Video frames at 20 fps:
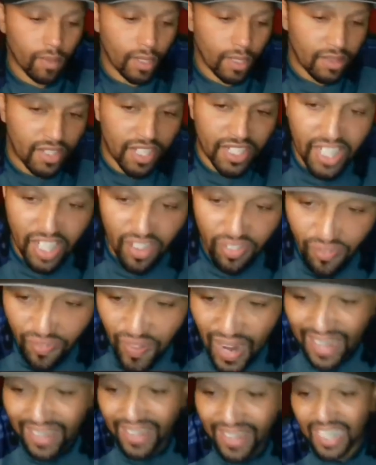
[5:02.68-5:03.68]
The
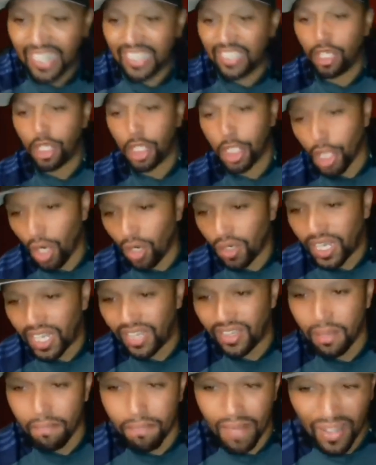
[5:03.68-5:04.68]
defending is shocking. The
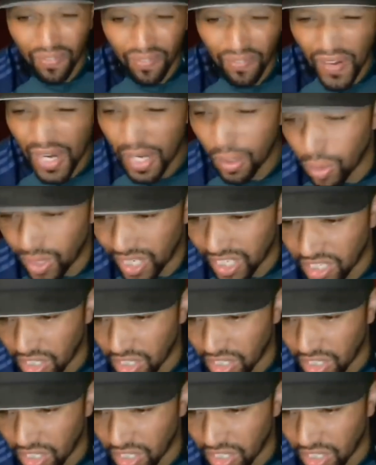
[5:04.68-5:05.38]
midfield is